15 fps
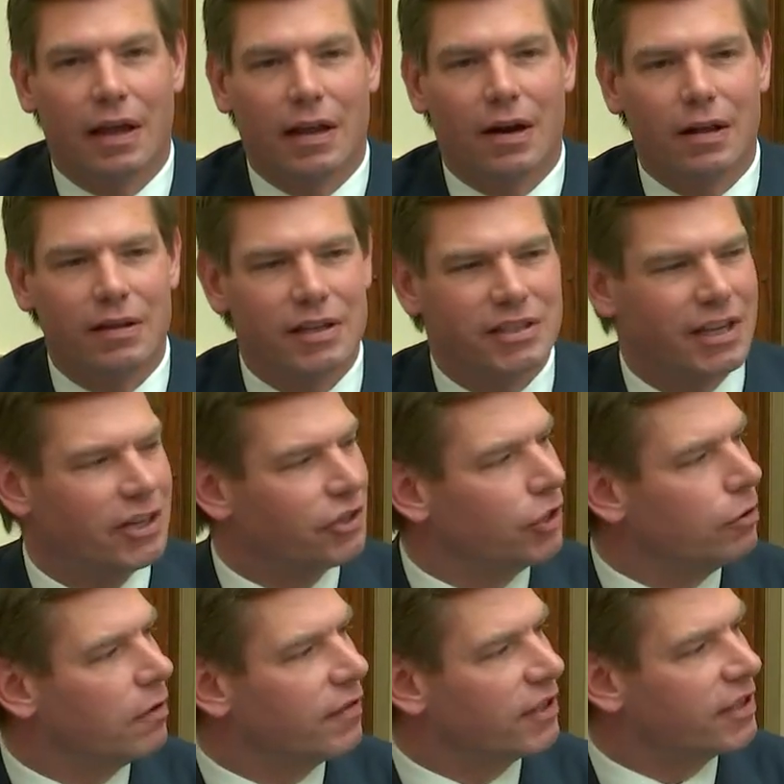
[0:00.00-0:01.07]
And on this
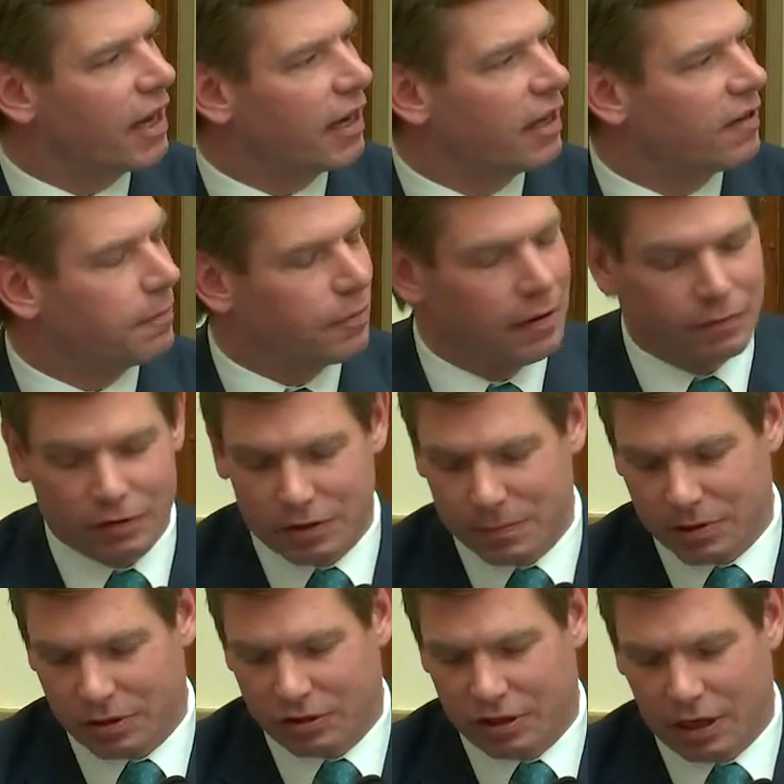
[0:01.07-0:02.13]
issue of executive privilege,
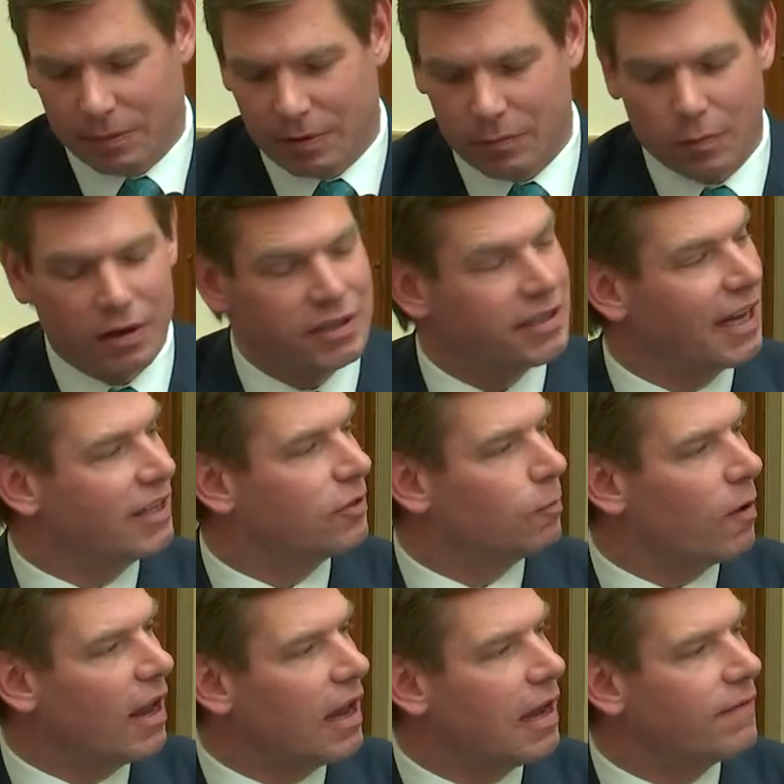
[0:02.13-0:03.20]
Mr. Chairman, once it's
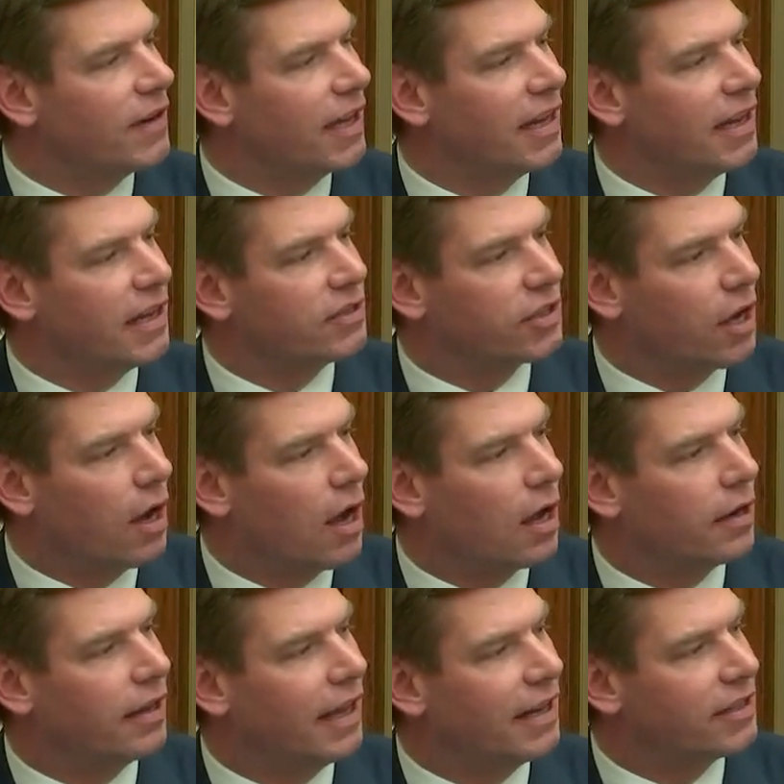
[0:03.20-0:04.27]
waived, it is
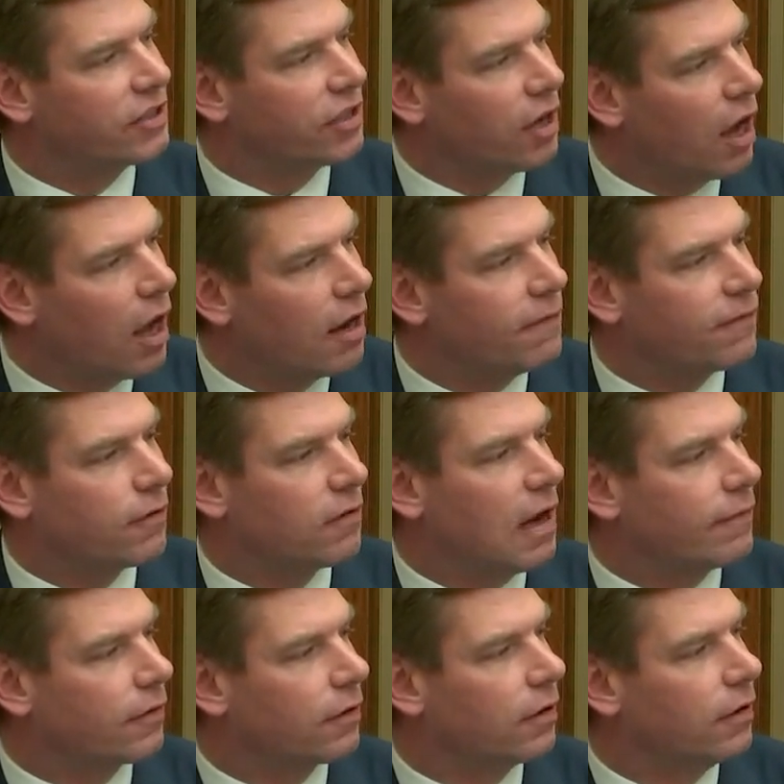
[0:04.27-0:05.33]
gone. It is gone
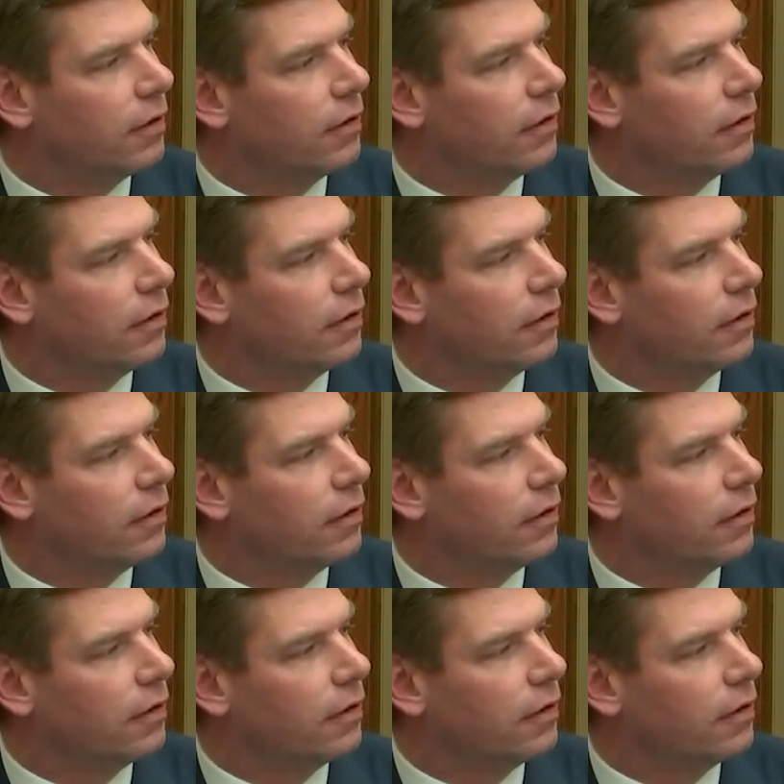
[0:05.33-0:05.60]
forever.